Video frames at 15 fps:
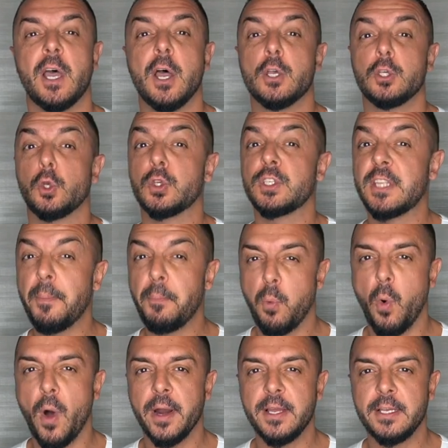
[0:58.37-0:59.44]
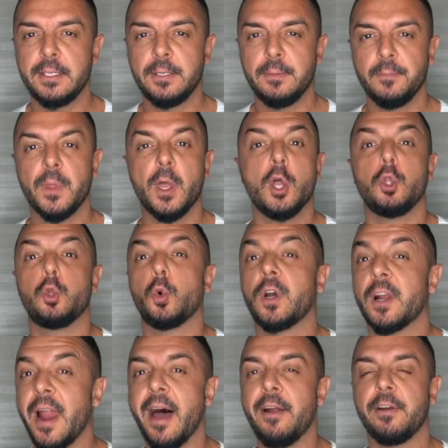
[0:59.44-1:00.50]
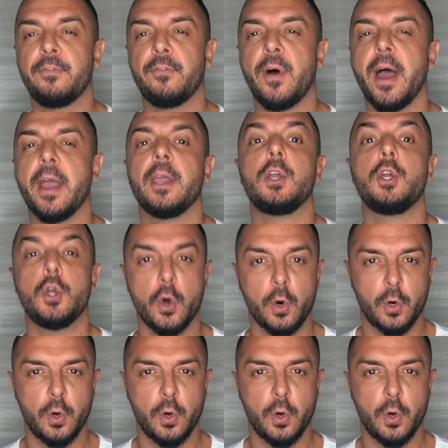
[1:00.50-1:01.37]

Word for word: So step one is to clarify your